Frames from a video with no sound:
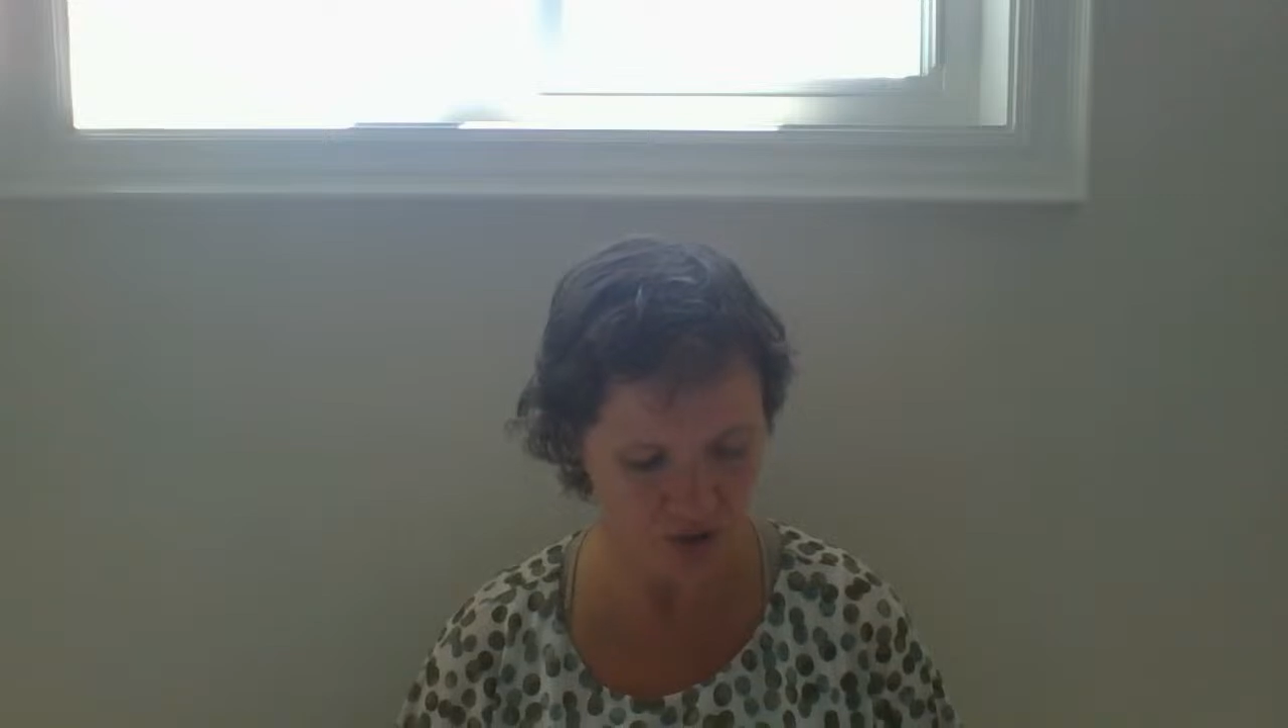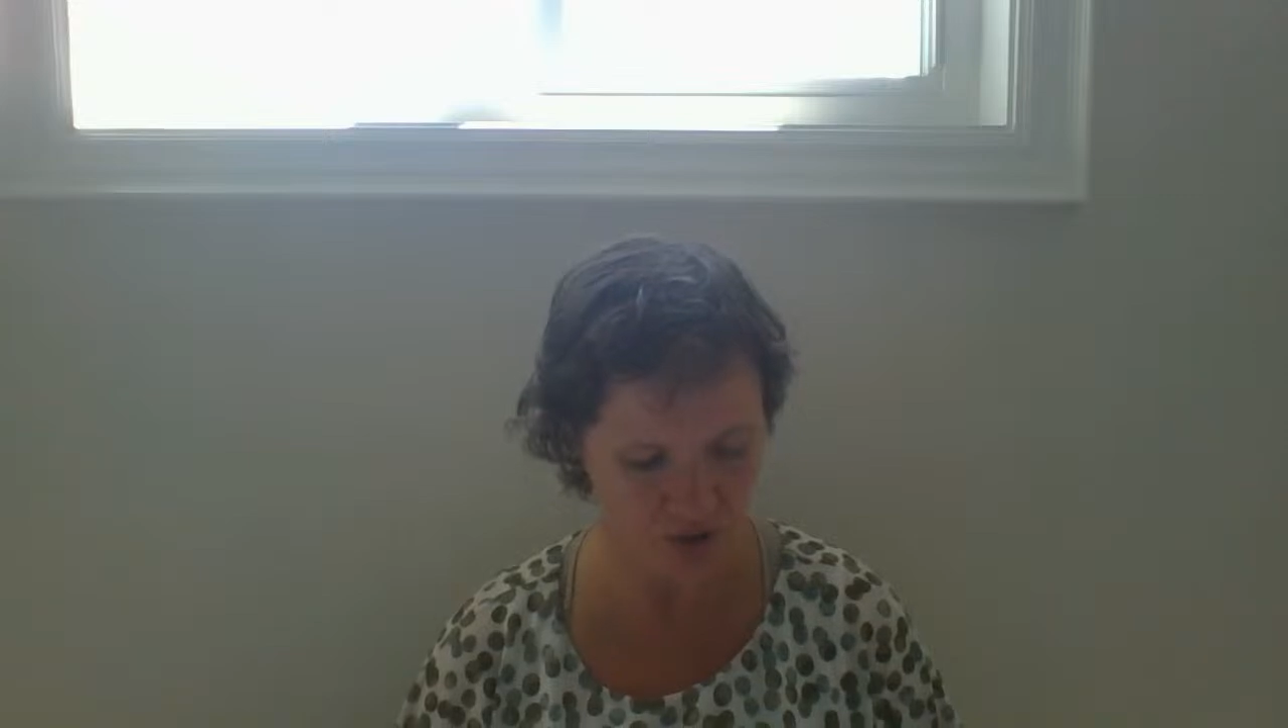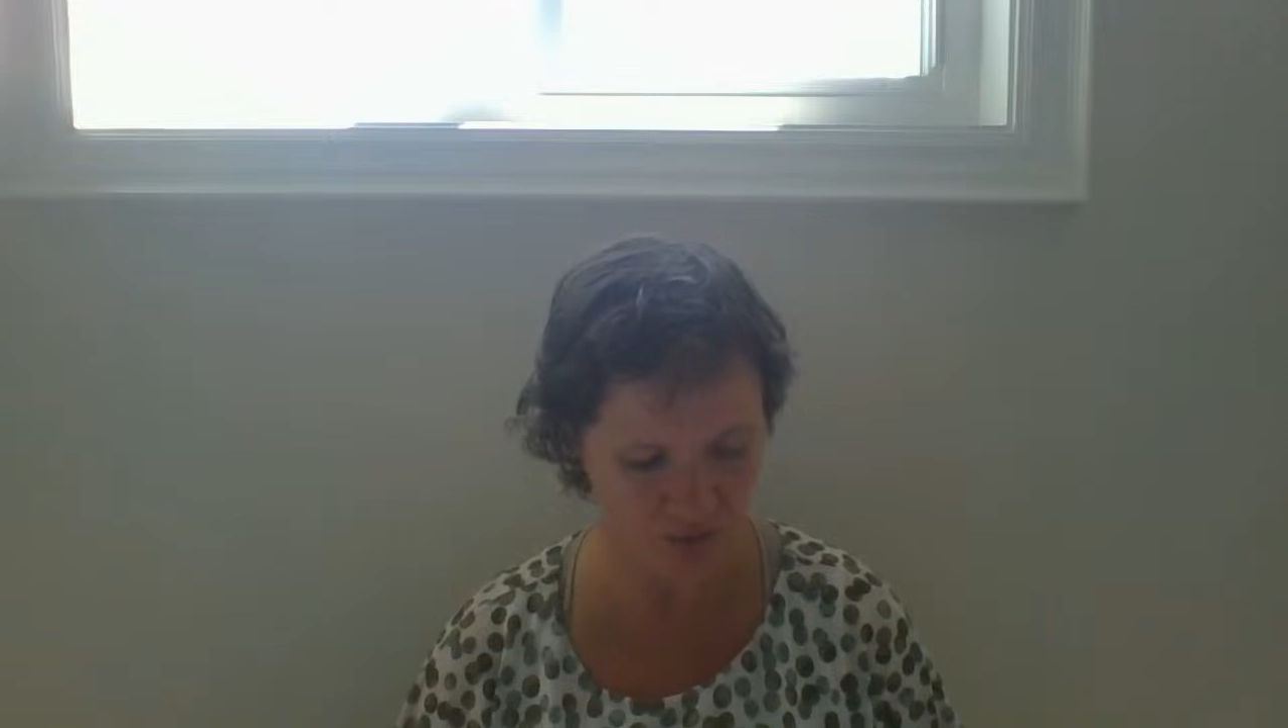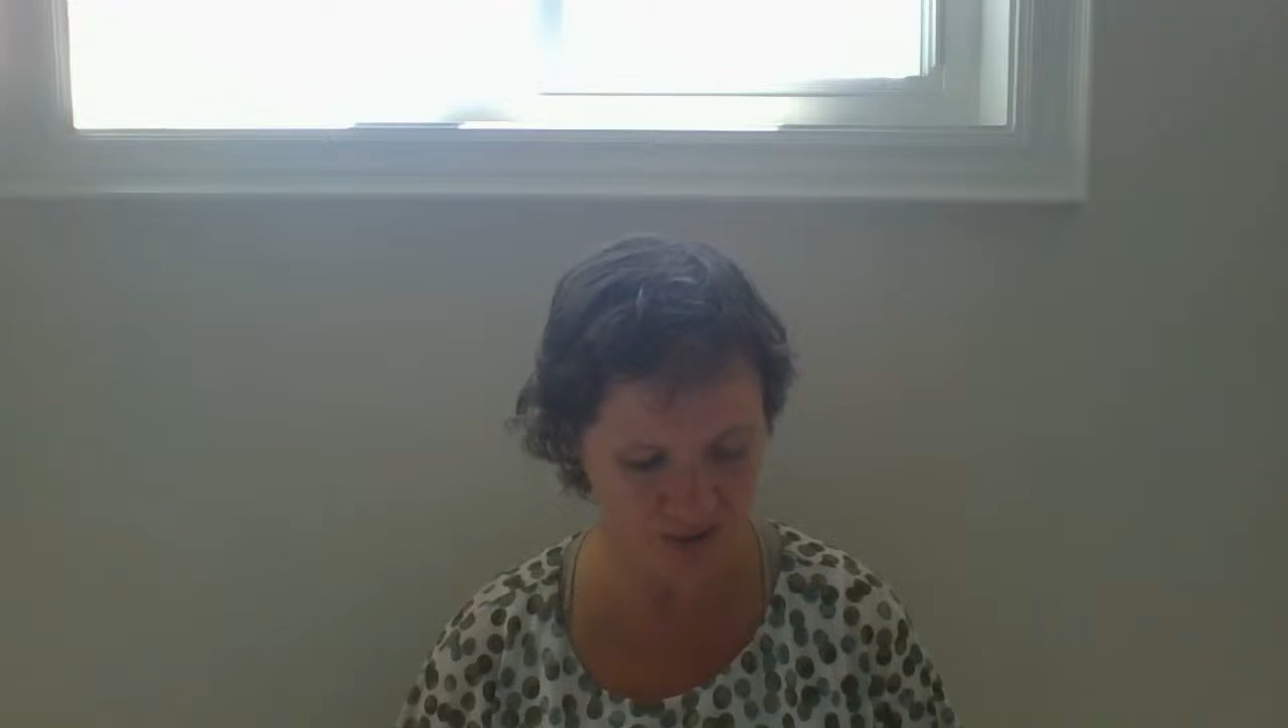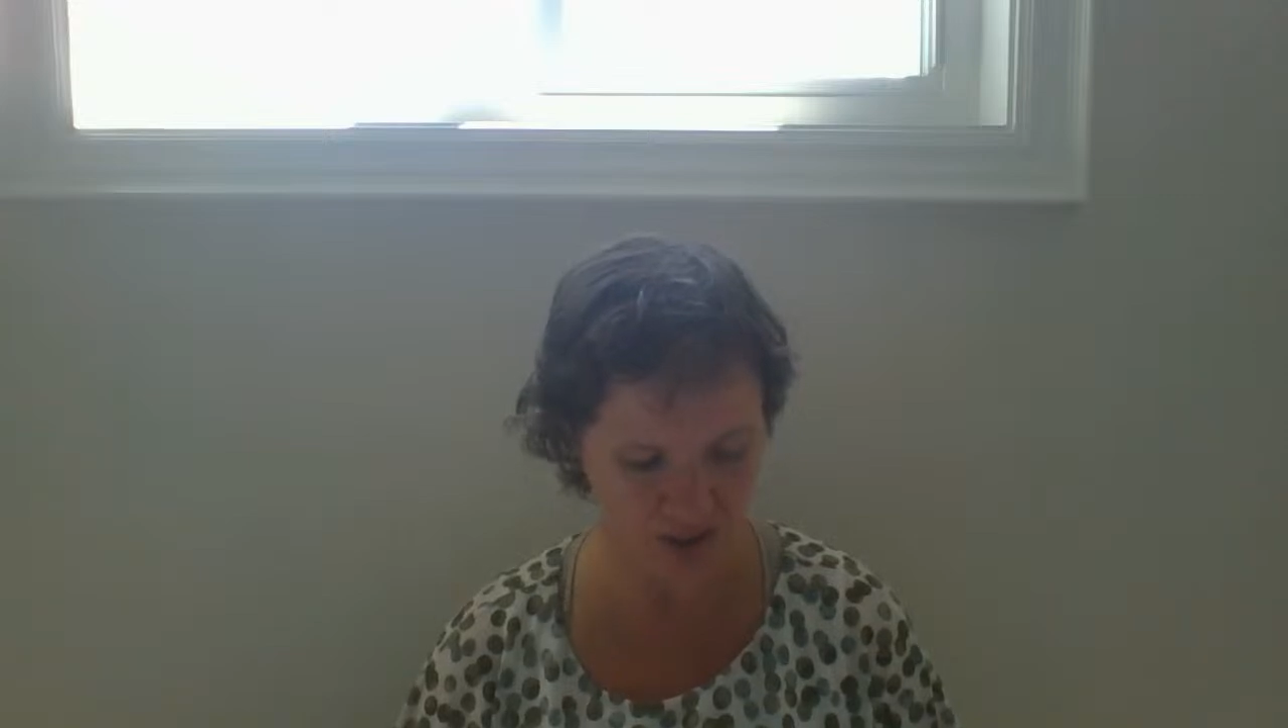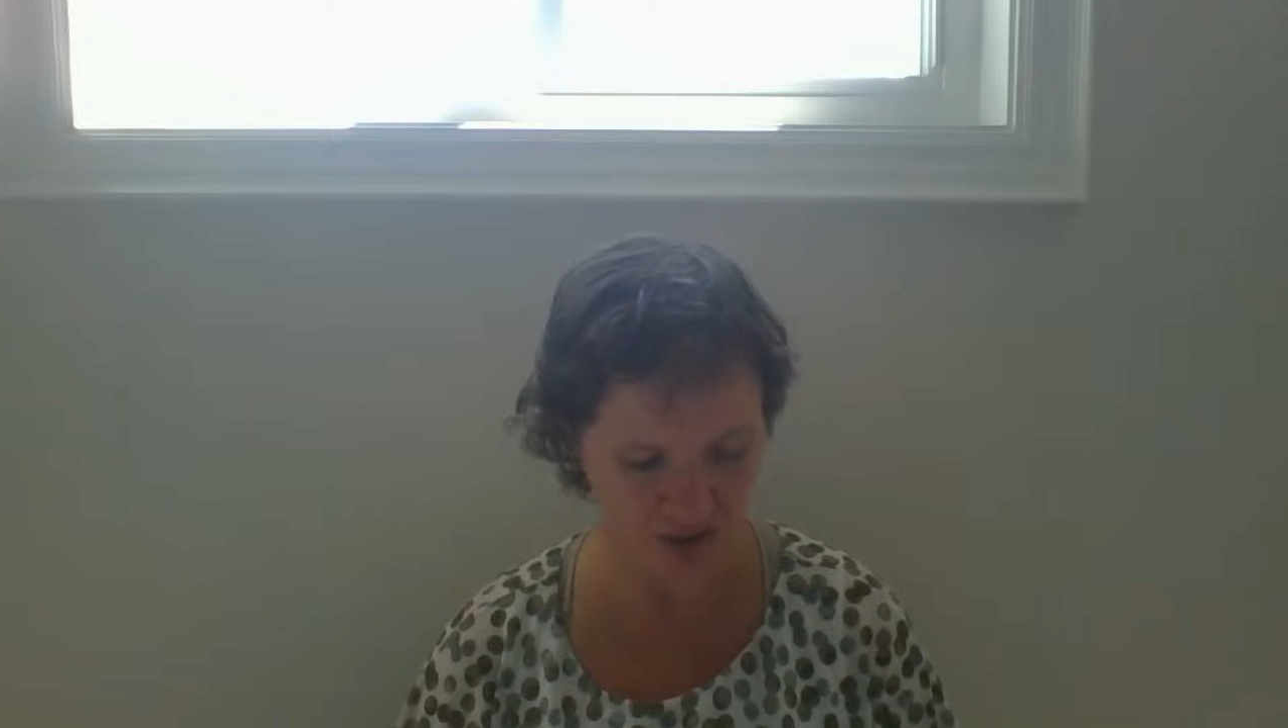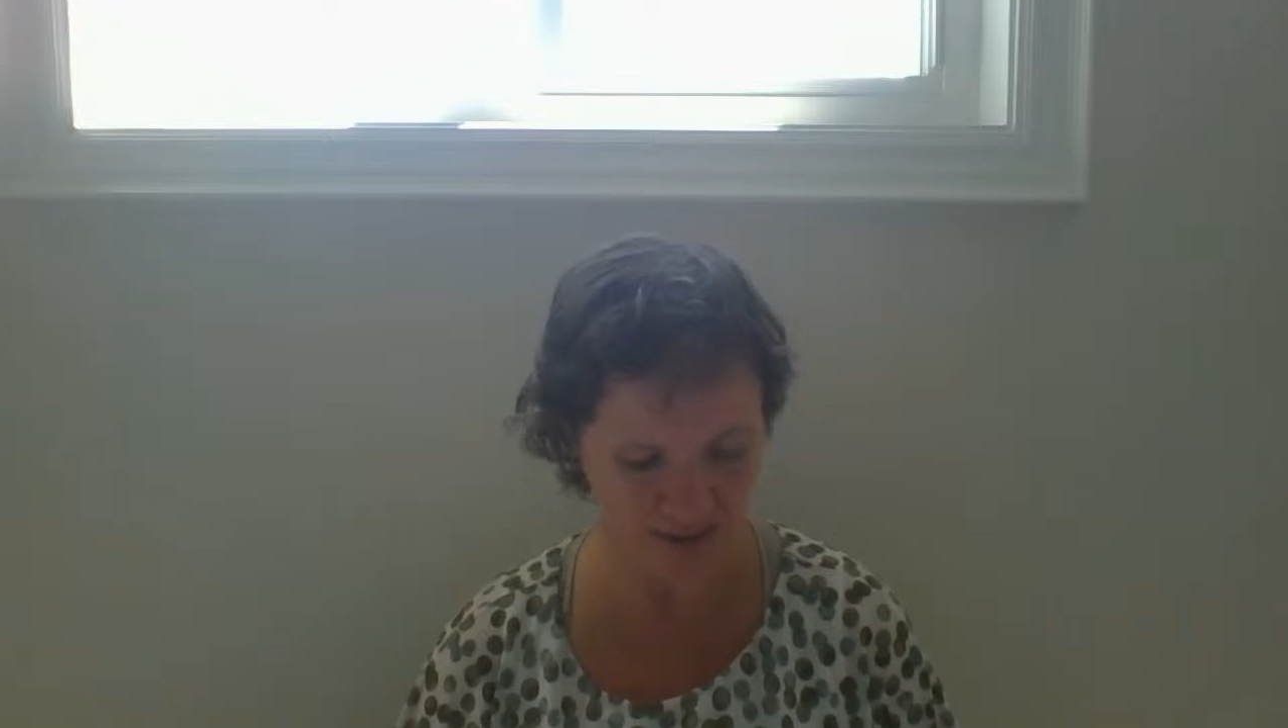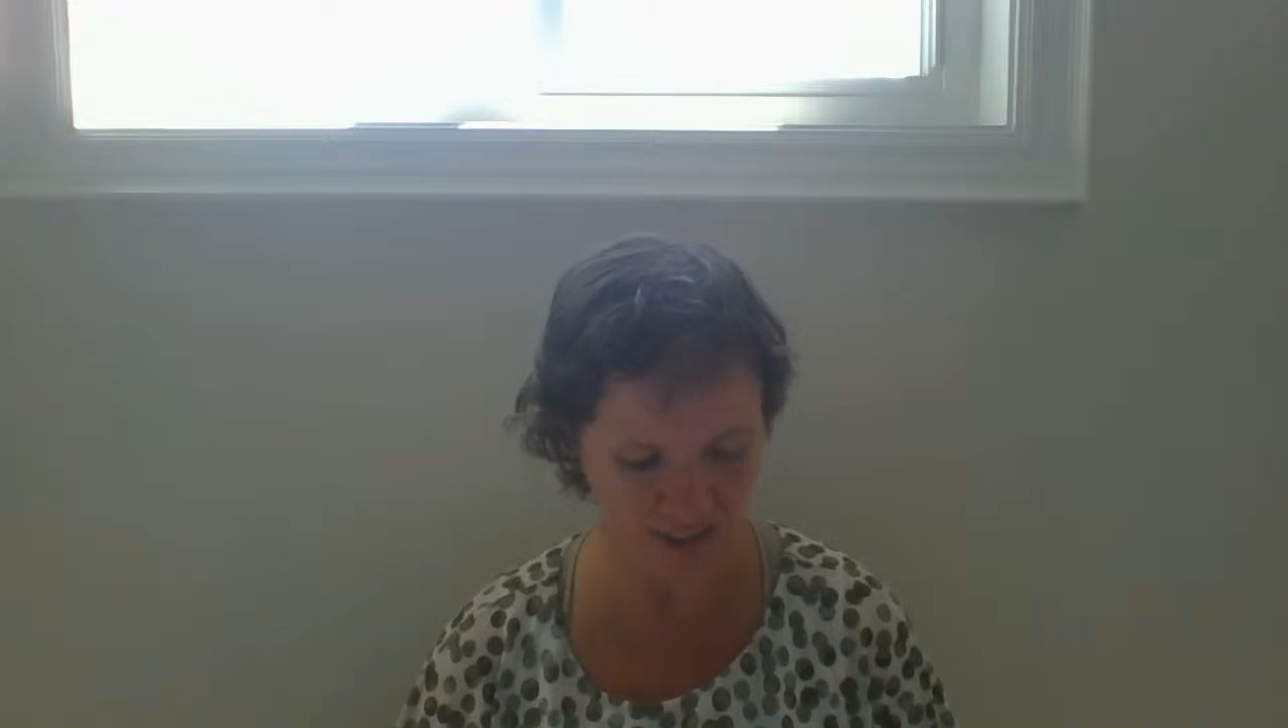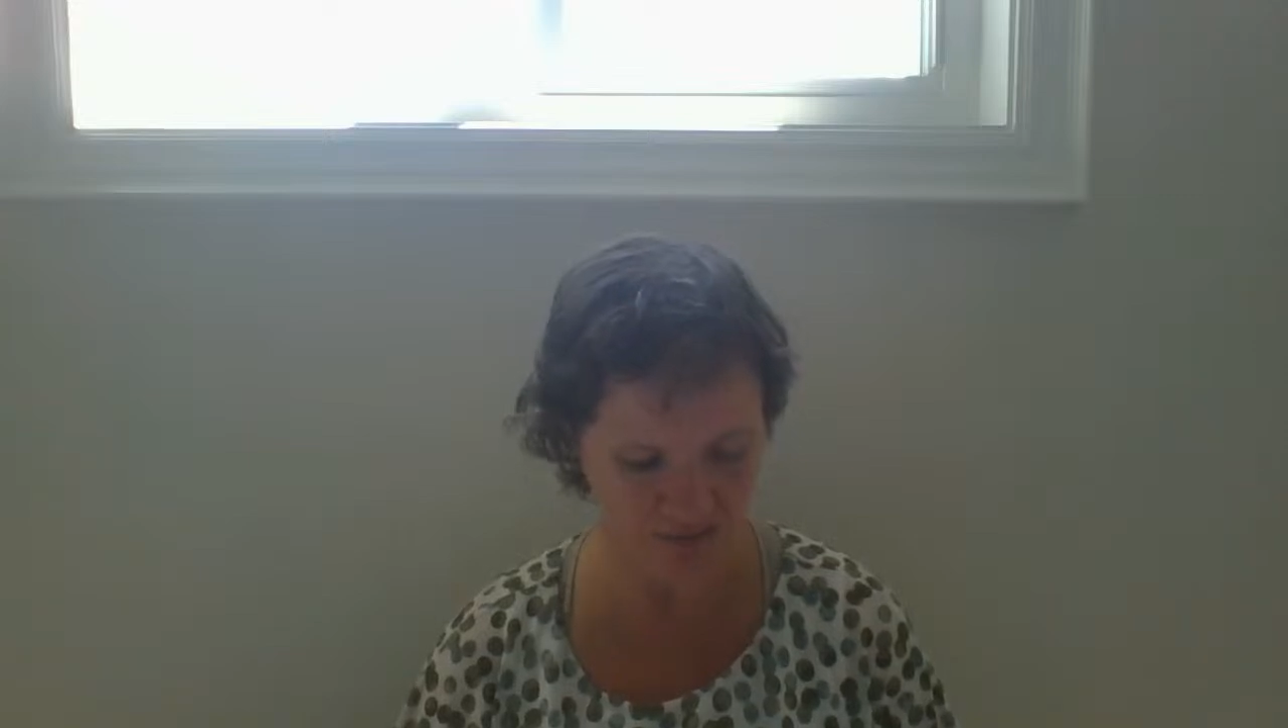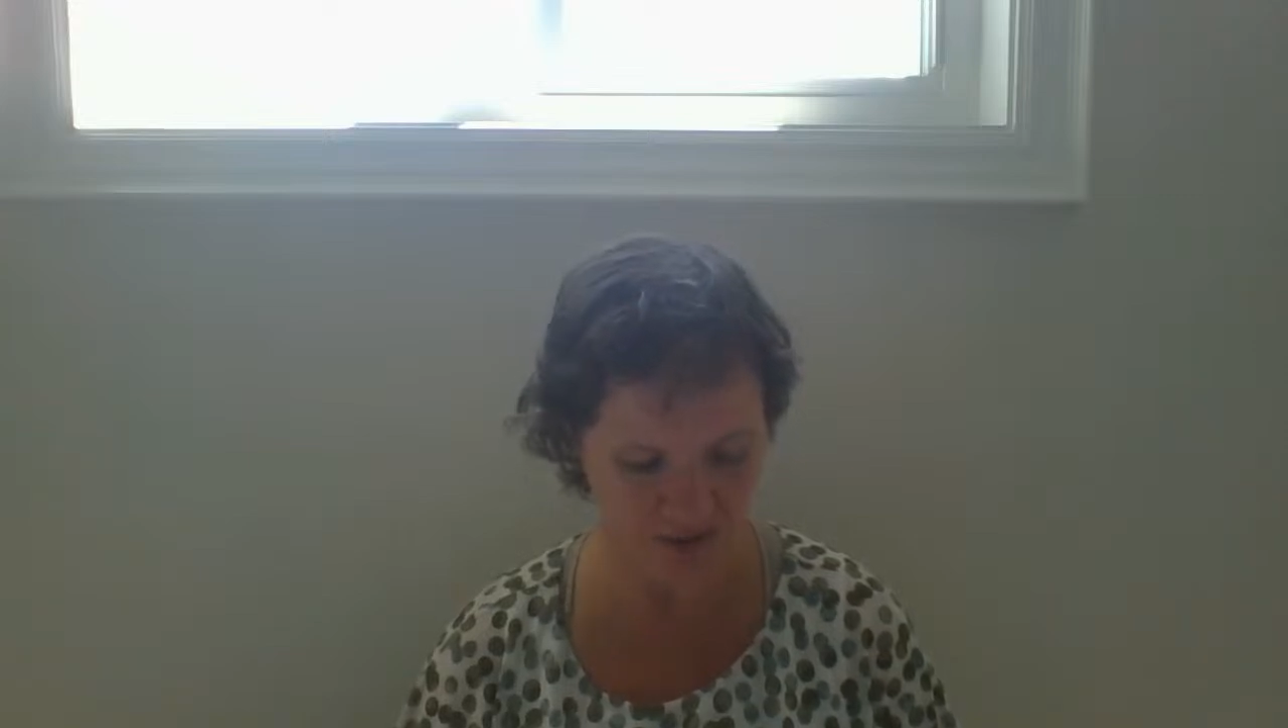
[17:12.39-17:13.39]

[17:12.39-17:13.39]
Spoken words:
using our native